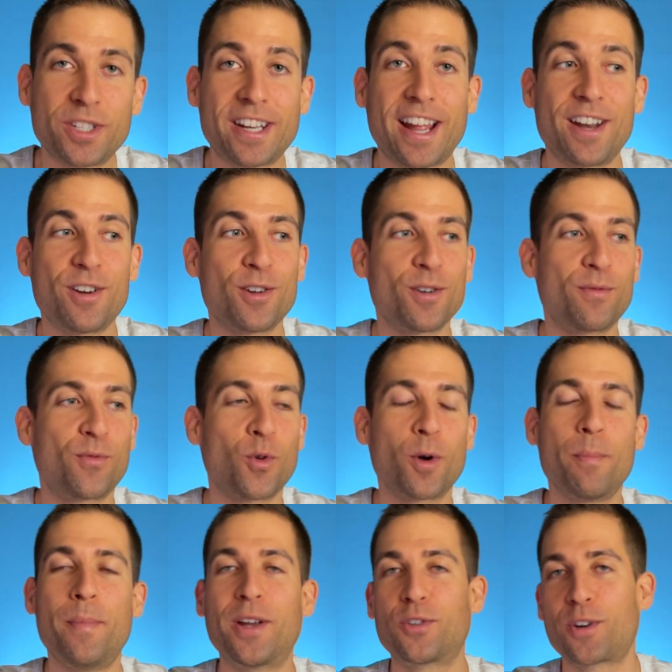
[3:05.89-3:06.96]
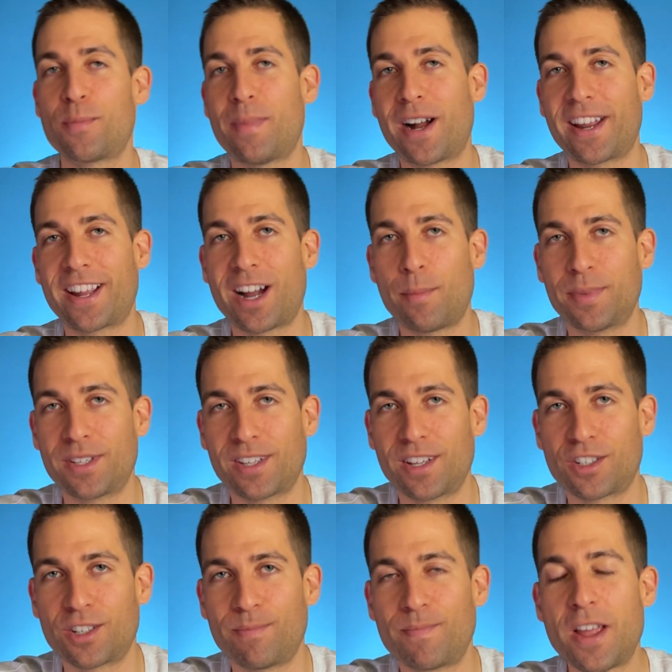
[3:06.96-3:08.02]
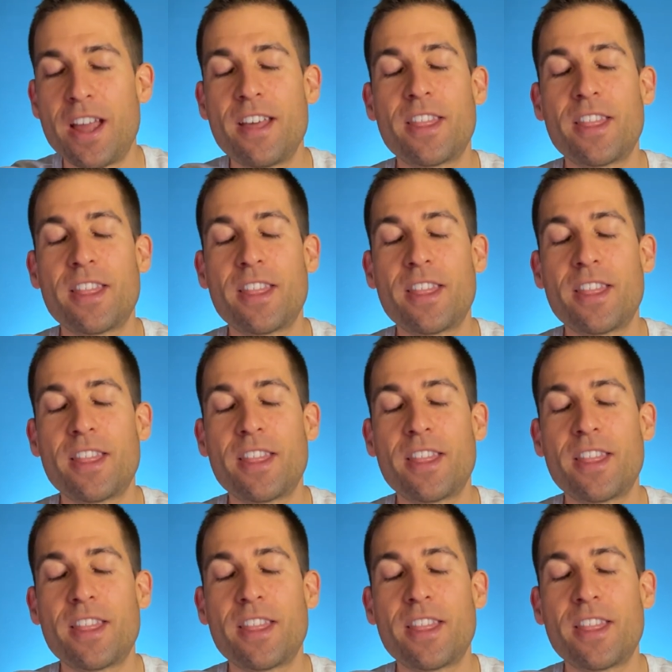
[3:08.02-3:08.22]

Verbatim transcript: standard for measuring body composition.